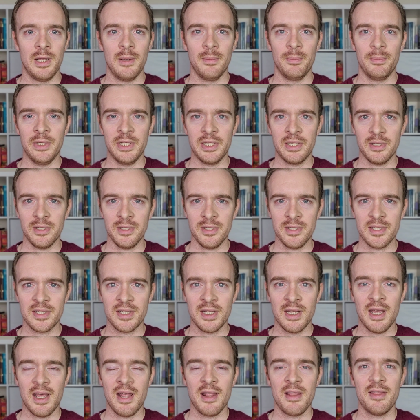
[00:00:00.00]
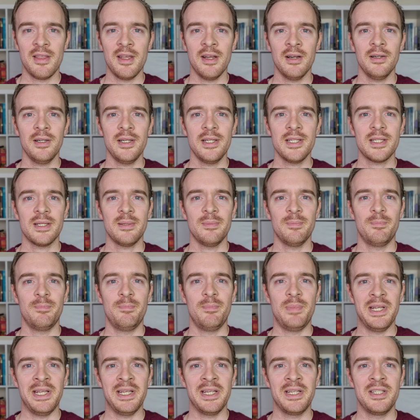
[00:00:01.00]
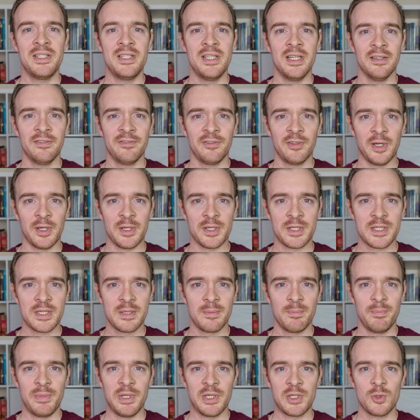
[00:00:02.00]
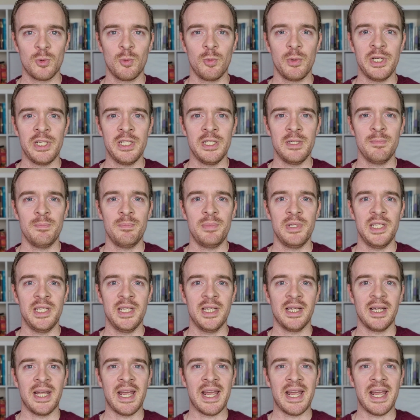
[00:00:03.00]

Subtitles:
because there is a big difference between being